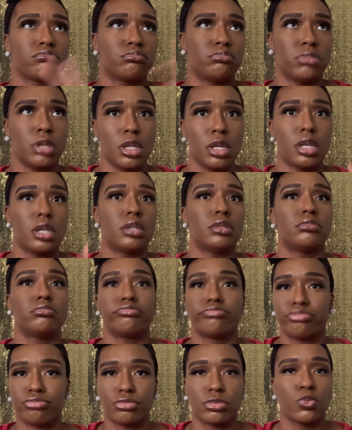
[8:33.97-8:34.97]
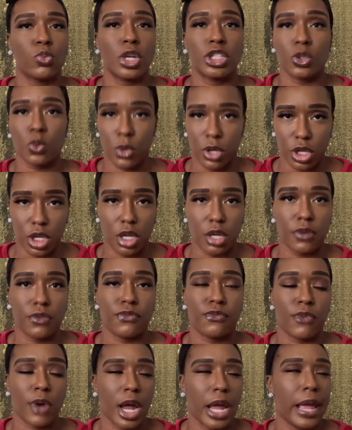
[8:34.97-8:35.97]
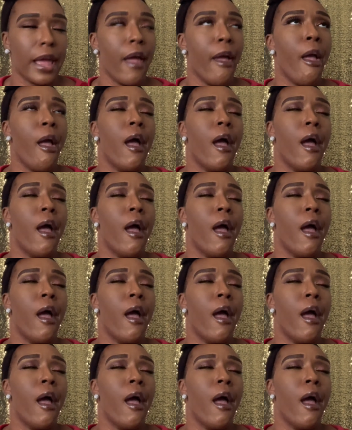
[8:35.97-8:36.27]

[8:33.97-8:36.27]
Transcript: Look, wasn't working, right?